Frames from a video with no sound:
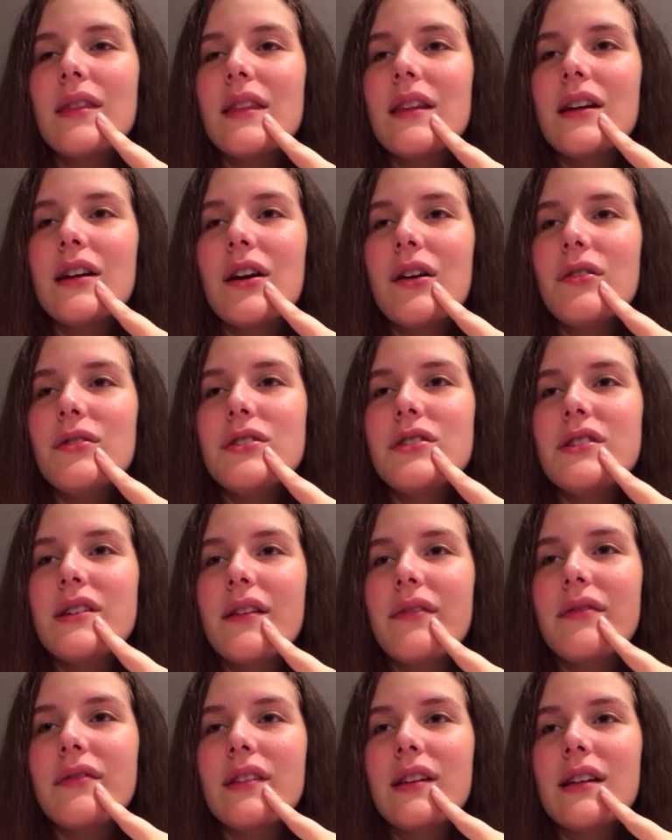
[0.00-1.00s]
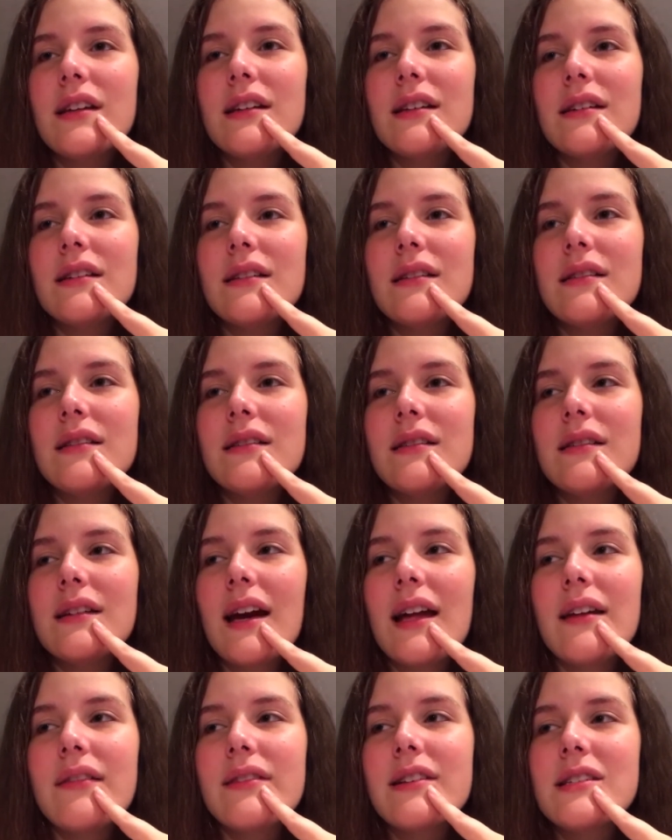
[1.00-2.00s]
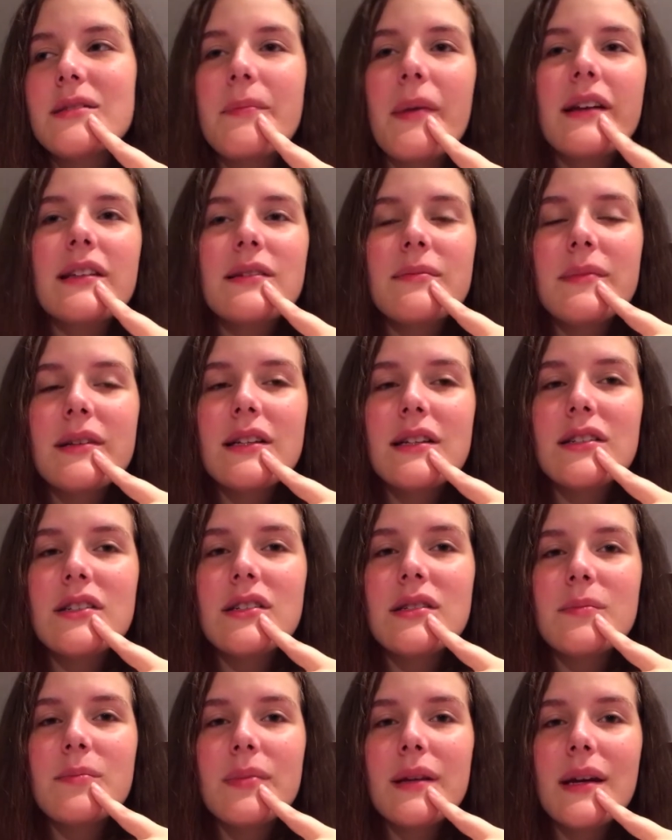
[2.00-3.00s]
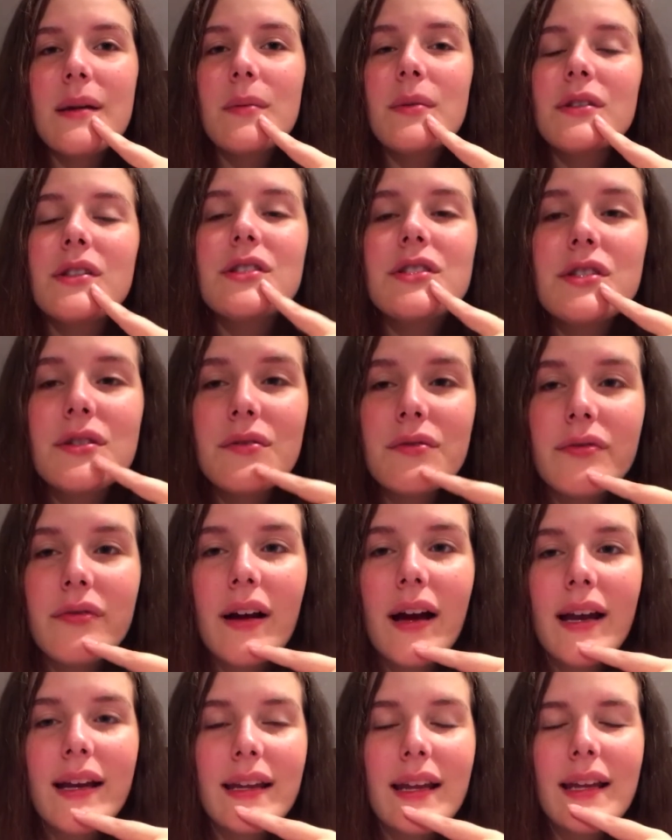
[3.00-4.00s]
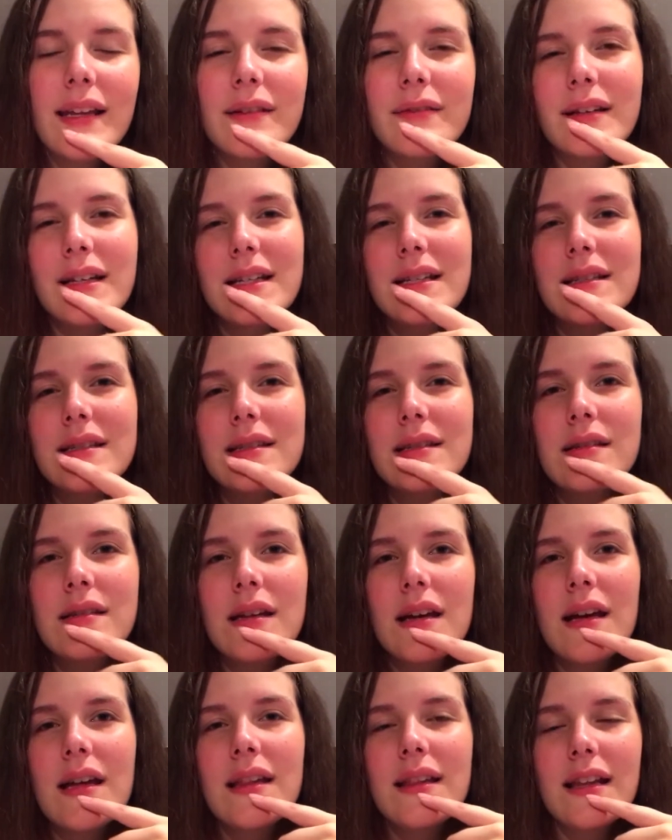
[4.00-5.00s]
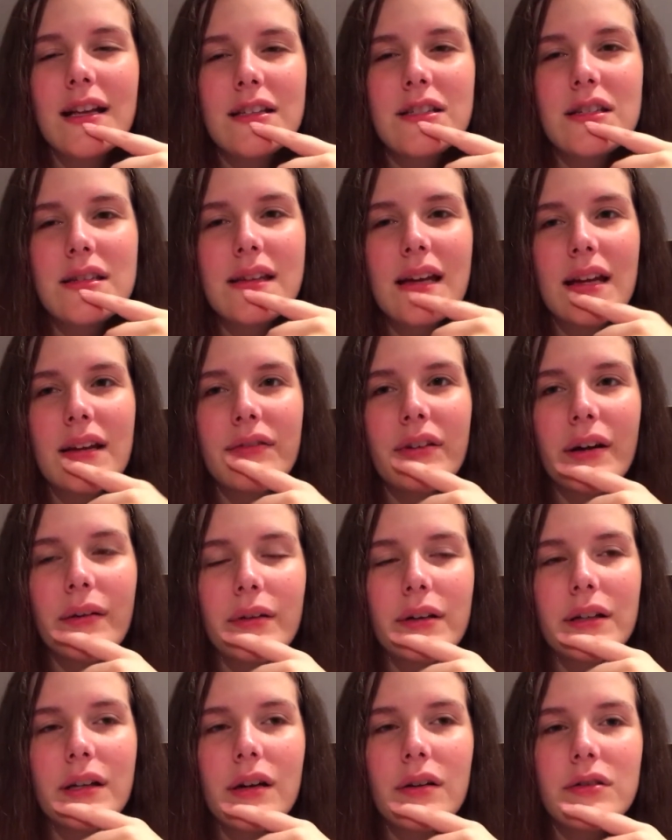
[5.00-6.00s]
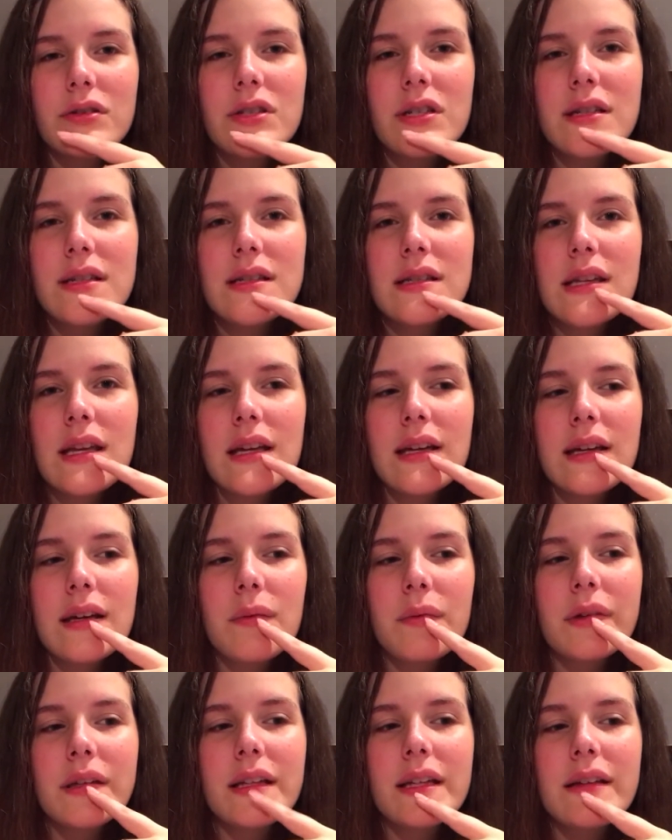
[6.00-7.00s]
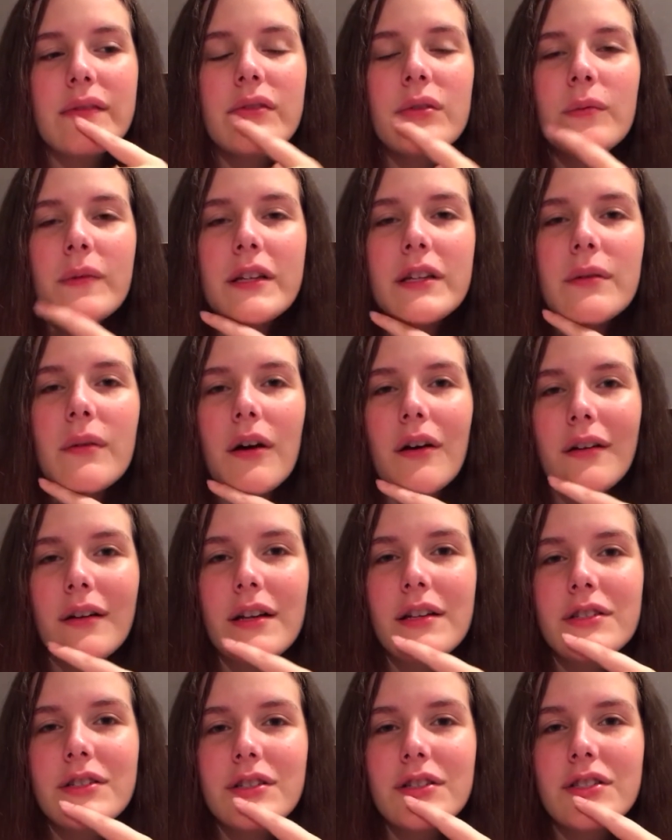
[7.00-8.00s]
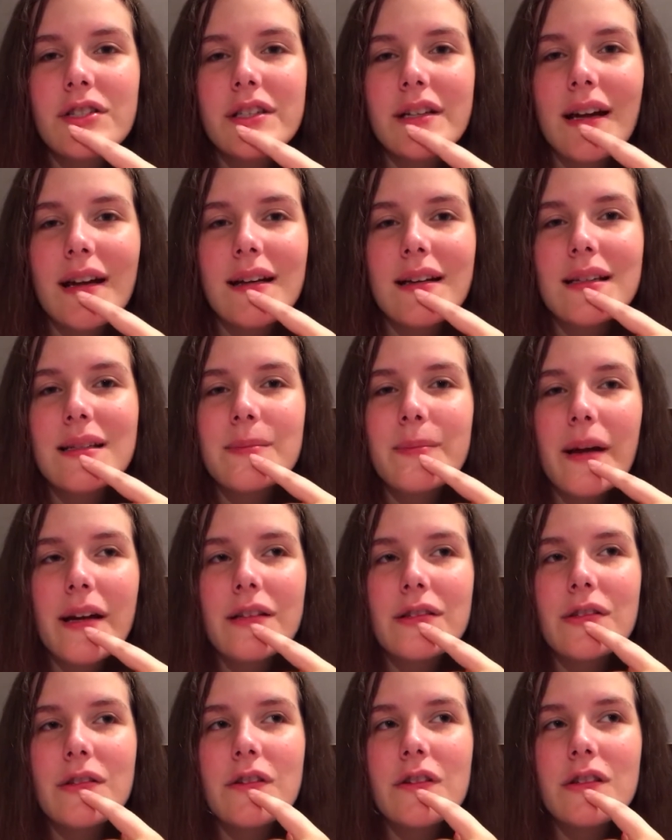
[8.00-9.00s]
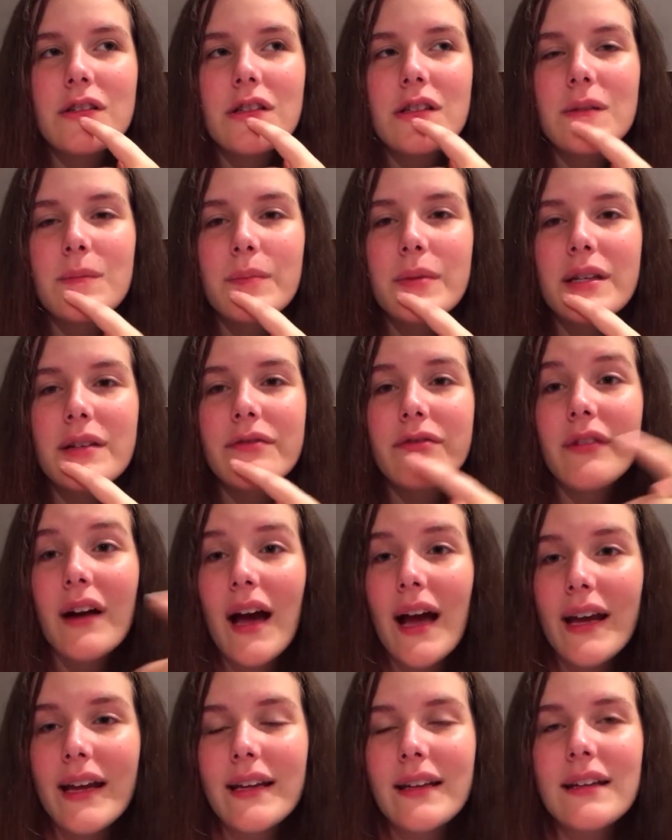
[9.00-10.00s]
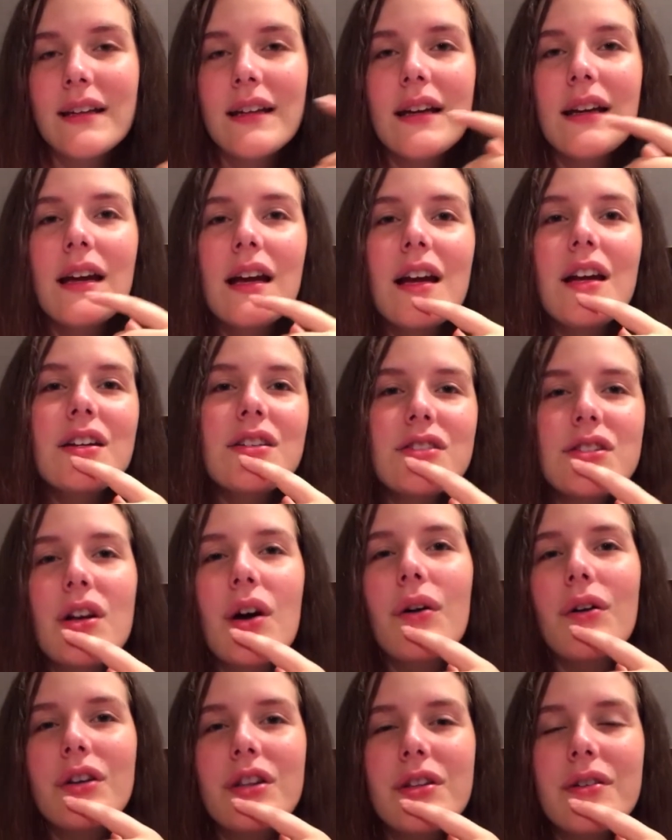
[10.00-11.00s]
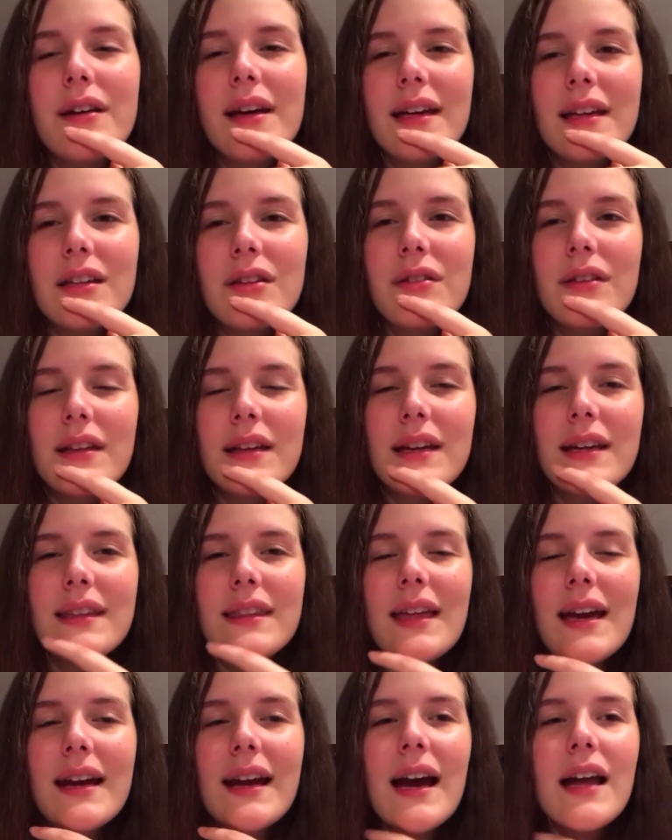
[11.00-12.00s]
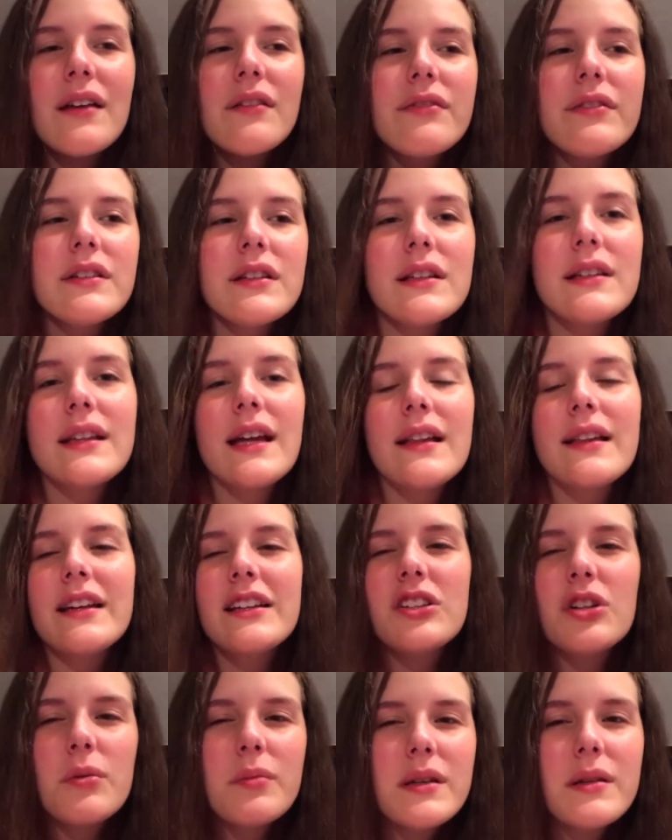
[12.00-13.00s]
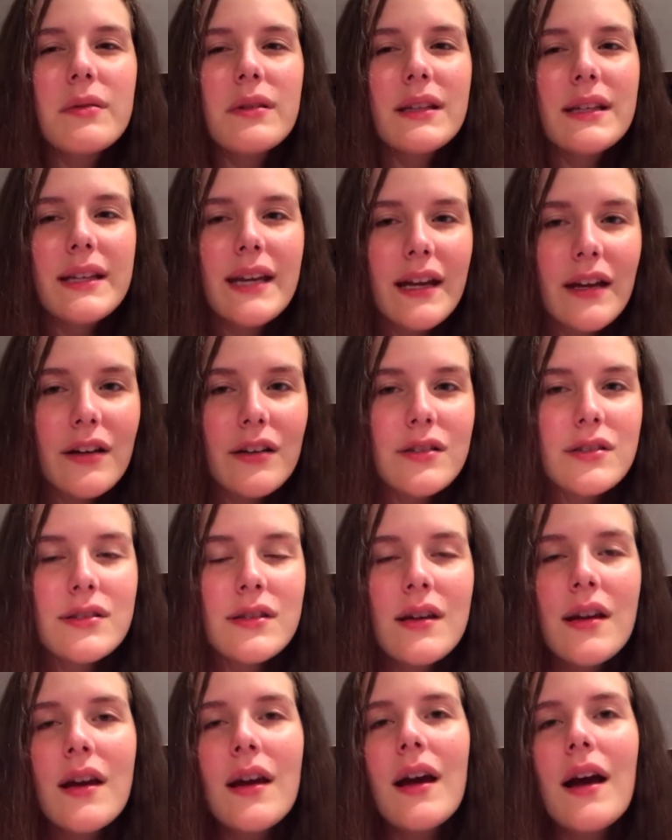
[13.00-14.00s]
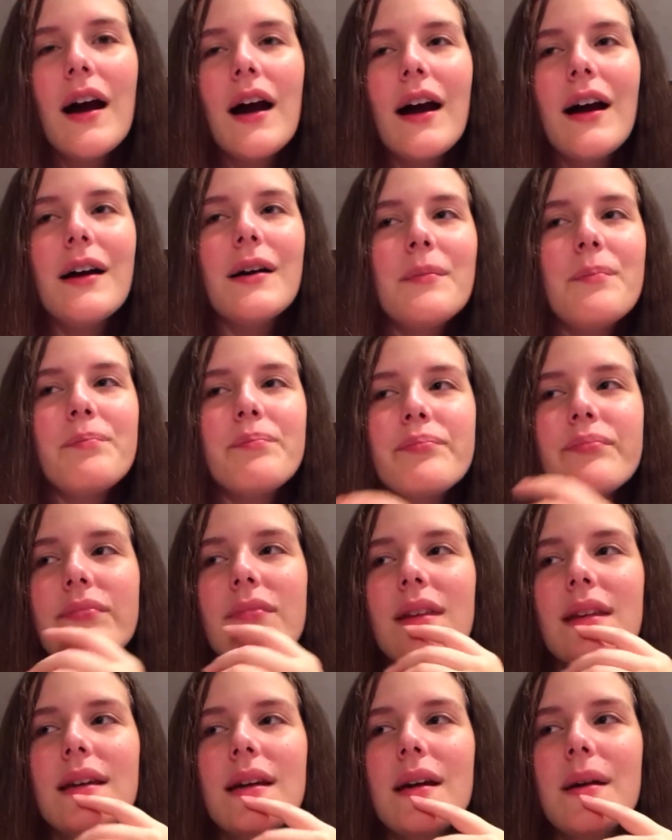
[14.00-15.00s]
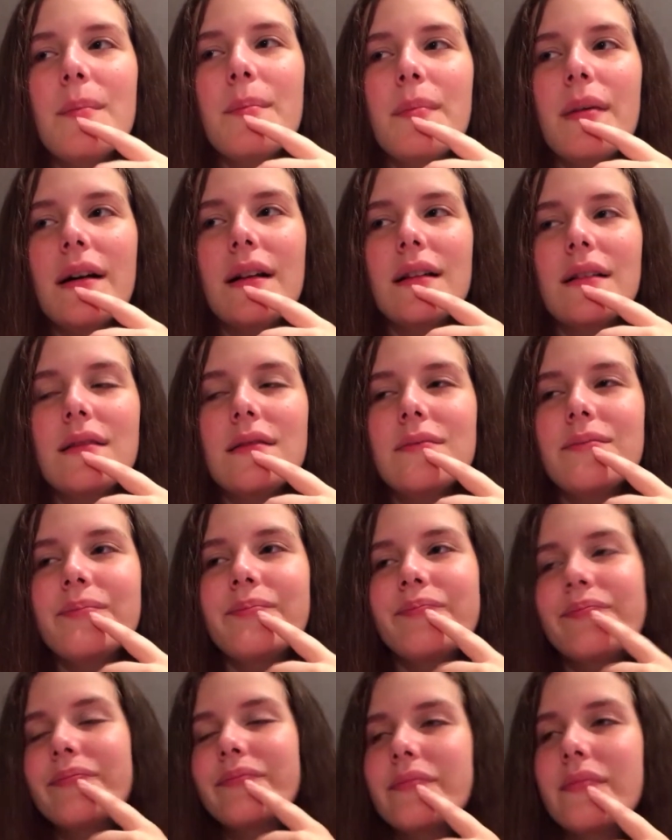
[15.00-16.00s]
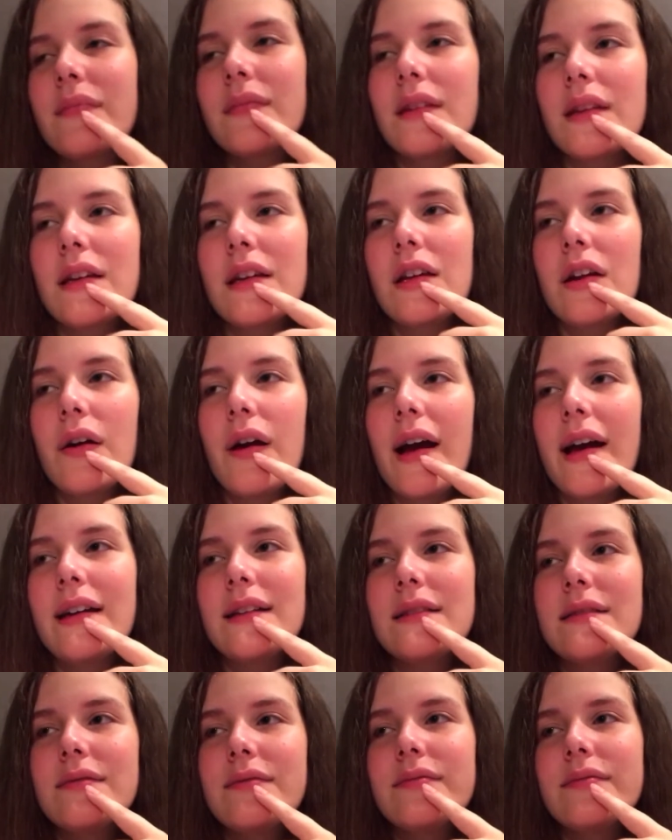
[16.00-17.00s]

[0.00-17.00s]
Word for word: the coach definitely kind of expected me to just be able to do fine anyways that's just kind of how our coach is like when, even when you are injured she kind of expects you to just be fine so you get you get that kind of feeling that like nobody really cares um, but, you know, I,